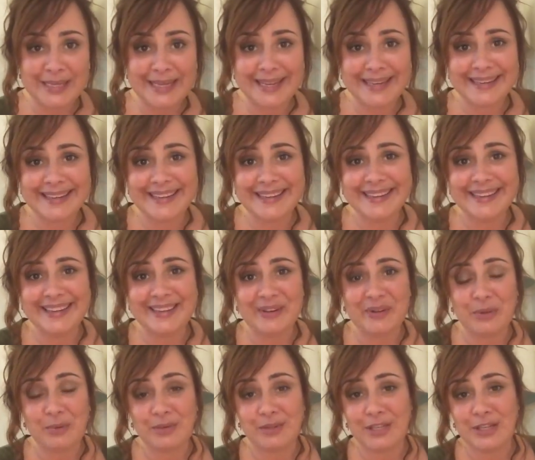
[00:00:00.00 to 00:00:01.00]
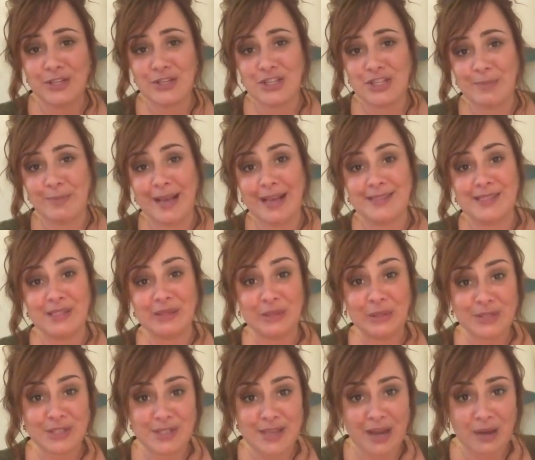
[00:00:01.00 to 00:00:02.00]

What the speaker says: and the relationship hasn't looked